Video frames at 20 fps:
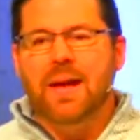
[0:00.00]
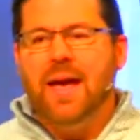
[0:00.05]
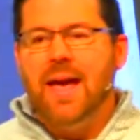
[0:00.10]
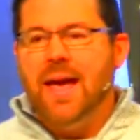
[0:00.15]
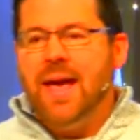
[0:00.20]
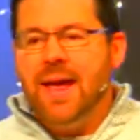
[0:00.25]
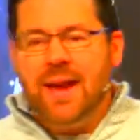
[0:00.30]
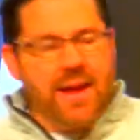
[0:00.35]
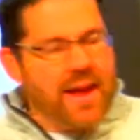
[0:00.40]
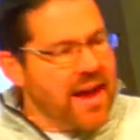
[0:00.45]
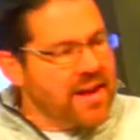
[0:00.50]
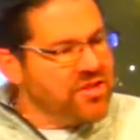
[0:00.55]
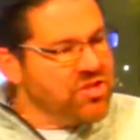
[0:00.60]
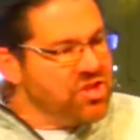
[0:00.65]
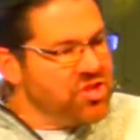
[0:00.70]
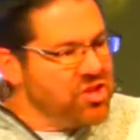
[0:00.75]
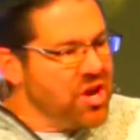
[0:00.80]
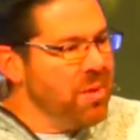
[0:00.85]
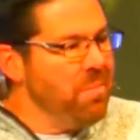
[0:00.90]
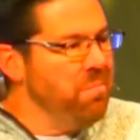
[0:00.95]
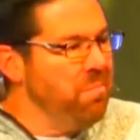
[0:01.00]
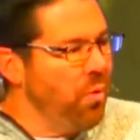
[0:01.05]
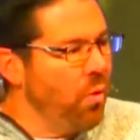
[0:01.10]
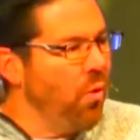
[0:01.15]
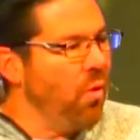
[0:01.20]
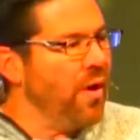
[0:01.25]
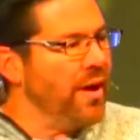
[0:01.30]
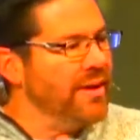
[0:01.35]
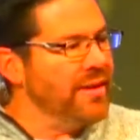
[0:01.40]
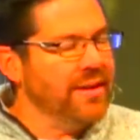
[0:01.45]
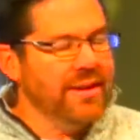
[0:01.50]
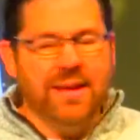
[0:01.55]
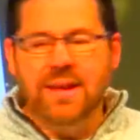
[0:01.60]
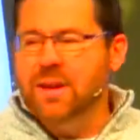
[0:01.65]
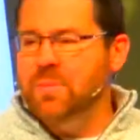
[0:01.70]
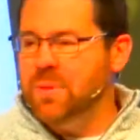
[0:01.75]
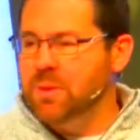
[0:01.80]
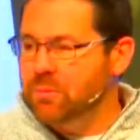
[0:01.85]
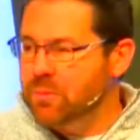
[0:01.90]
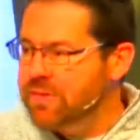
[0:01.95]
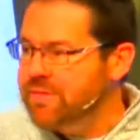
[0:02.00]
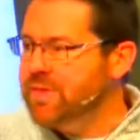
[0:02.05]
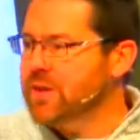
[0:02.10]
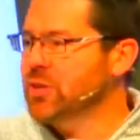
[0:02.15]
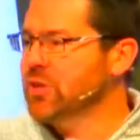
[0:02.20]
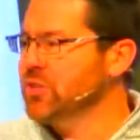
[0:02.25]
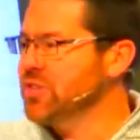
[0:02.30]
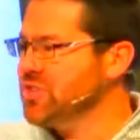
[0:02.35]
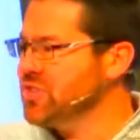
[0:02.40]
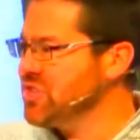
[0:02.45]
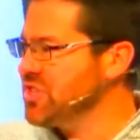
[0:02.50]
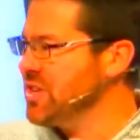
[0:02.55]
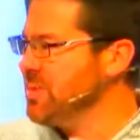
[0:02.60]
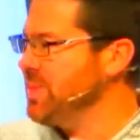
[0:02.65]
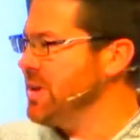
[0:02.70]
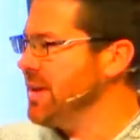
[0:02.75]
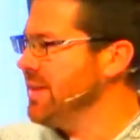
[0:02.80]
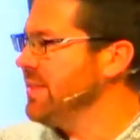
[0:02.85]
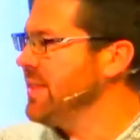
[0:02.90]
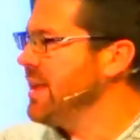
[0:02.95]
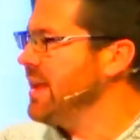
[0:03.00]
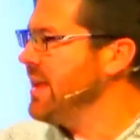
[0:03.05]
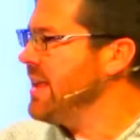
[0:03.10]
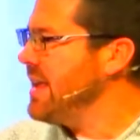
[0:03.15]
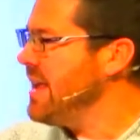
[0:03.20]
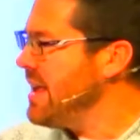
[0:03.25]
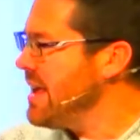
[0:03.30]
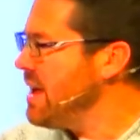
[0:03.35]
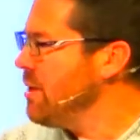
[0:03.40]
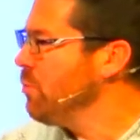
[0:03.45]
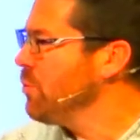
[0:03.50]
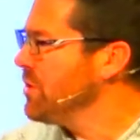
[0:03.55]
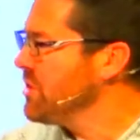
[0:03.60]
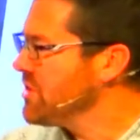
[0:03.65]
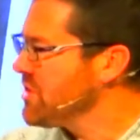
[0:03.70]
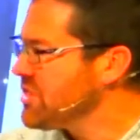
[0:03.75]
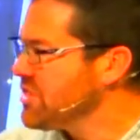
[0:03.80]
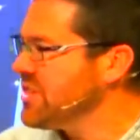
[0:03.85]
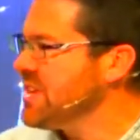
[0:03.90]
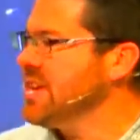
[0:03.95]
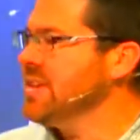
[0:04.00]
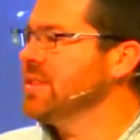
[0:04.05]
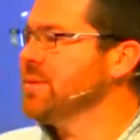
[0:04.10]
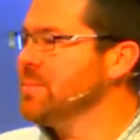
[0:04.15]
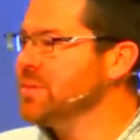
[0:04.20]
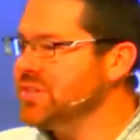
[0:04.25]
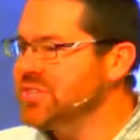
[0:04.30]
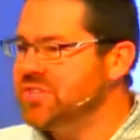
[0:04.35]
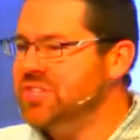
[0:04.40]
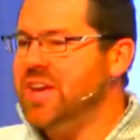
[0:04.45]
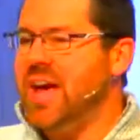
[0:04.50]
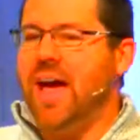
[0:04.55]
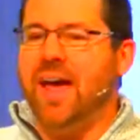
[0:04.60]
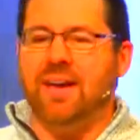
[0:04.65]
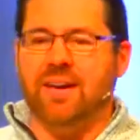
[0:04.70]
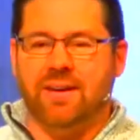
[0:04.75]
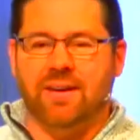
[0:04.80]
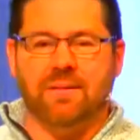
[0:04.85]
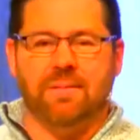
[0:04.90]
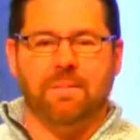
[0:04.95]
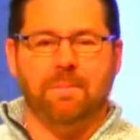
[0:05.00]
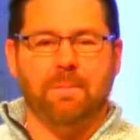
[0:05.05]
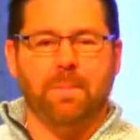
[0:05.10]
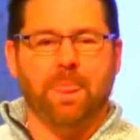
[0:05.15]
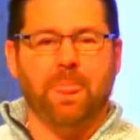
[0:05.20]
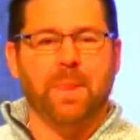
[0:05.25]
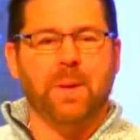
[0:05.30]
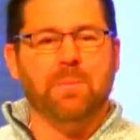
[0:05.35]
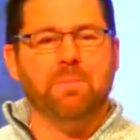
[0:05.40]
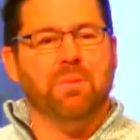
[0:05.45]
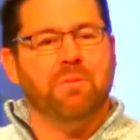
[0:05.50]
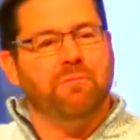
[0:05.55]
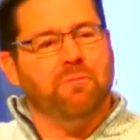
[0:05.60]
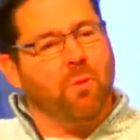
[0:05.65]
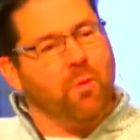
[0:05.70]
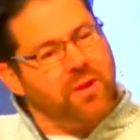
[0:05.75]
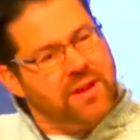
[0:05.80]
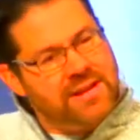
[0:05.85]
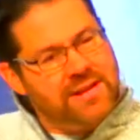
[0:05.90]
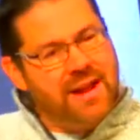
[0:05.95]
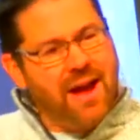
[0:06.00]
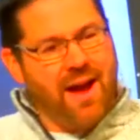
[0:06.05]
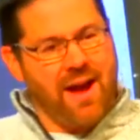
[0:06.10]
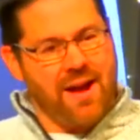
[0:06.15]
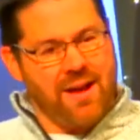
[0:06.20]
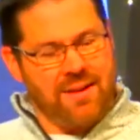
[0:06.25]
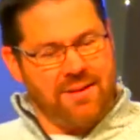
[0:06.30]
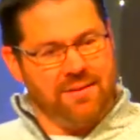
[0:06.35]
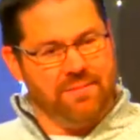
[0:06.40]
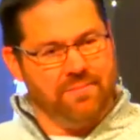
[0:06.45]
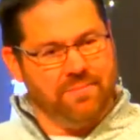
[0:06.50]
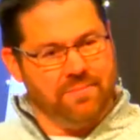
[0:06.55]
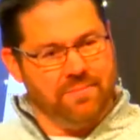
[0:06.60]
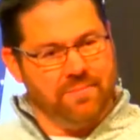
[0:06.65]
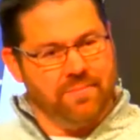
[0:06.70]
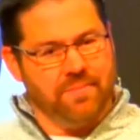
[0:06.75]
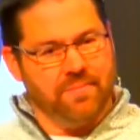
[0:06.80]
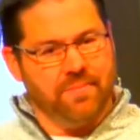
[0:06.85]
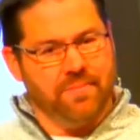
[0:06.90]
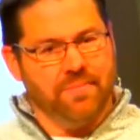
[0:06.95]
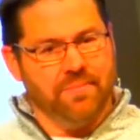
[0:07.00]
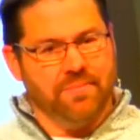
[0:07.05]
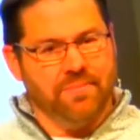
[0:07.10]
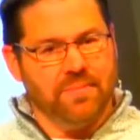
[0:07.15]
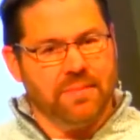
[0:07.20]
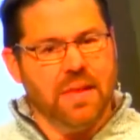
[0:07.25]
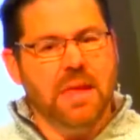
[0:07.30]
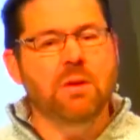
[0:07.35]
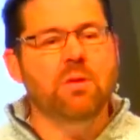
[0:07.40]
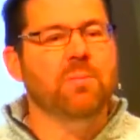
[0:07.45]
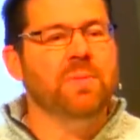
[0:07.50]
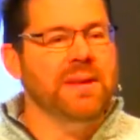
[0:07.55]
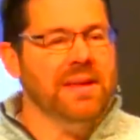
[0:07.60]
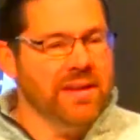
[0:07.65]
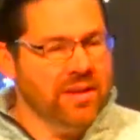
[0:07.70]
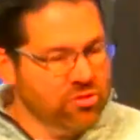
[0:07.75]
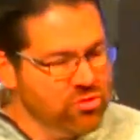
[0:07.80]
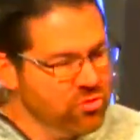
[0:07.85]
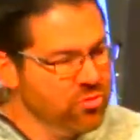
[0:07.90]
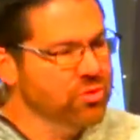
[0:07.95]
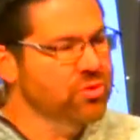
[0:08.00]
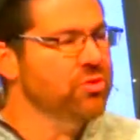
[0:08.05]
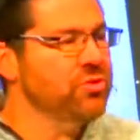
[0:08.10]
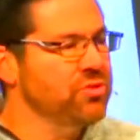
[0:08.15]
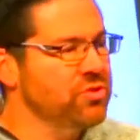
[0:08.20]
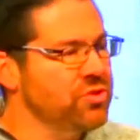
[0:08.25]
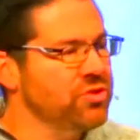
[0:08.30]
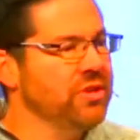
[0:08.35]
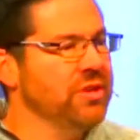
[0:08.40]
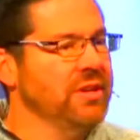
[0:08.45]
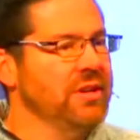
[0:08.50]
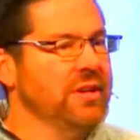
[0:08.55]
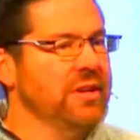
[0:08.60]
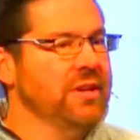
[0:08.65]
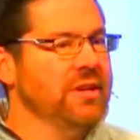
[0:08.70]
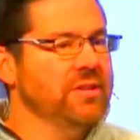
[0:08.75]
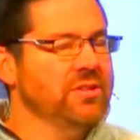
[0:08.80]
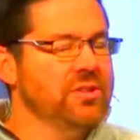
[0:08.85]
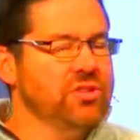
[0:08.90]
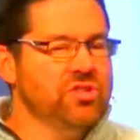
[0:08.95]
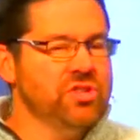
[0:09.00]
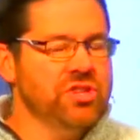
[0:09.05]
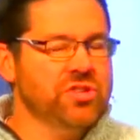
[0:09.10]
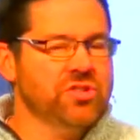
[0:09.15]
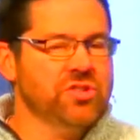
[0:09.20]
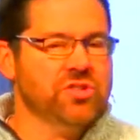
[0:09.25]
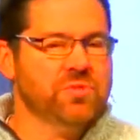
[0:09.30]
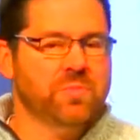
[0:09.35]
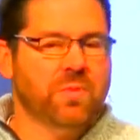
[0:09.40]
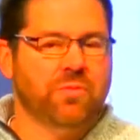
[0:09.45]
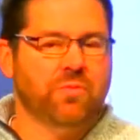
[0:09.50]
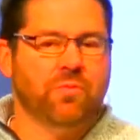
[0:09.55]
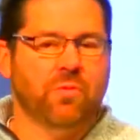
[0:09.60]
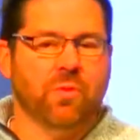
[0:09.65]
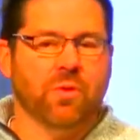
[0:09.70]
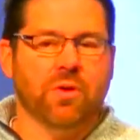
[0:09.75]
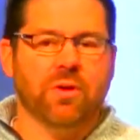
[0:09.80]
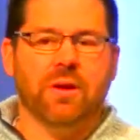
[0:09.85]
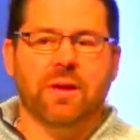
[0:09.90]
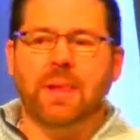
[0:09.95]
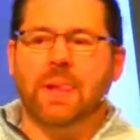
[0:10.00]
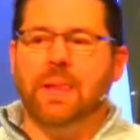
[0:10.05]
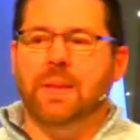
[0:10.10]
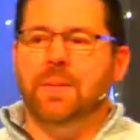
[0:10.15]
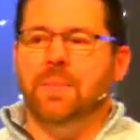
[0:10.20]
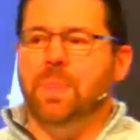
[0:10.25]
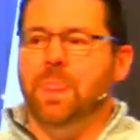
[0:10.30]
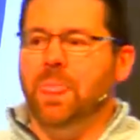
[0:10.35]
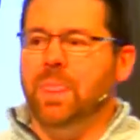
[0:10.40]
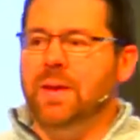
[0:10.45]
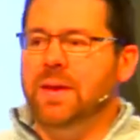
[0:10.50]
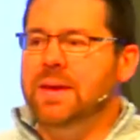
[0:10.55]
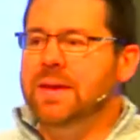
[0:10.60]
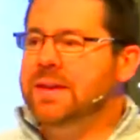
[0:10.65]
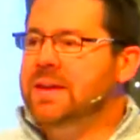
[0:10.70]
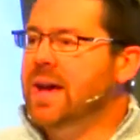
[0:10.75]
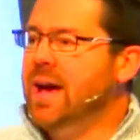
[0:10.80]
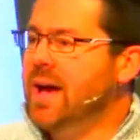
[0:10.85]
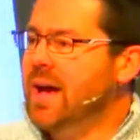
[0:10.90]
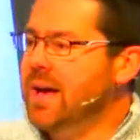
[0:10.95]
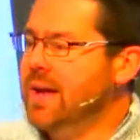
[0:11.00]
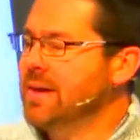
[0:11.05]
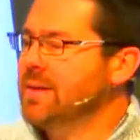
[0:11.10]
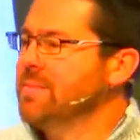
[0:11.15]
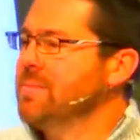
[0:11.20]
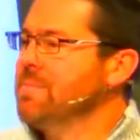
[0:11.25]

And at some point, it had been revealed to Simeon that he would see the Messiah before he died. He would be introduced to Jesus before he died.